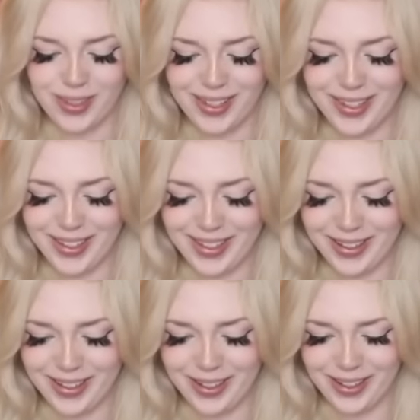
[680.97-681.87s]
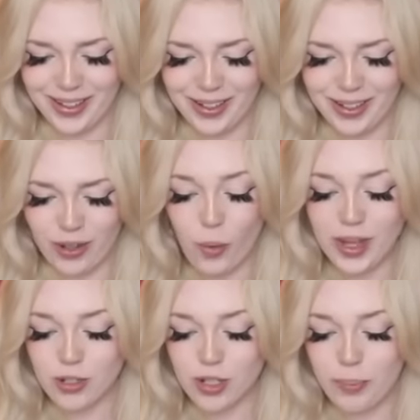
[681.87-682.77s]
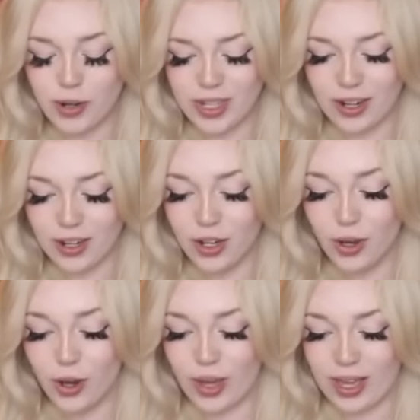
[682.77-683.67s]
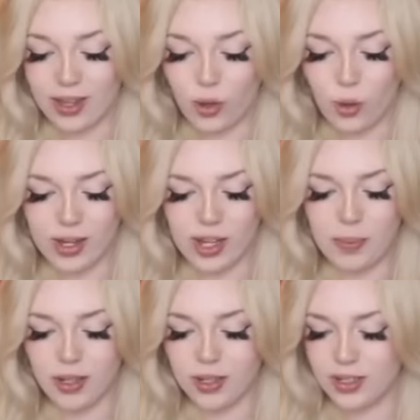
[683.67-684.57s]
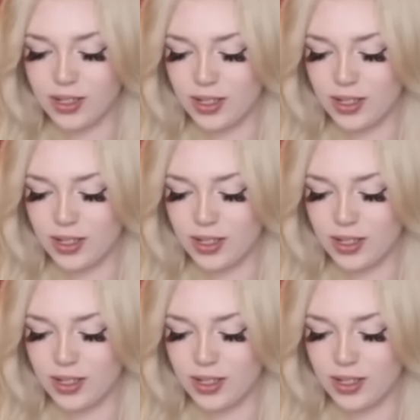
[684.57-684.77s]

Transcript: Oh wait, there's a book right there. Okay, cool, I got a book.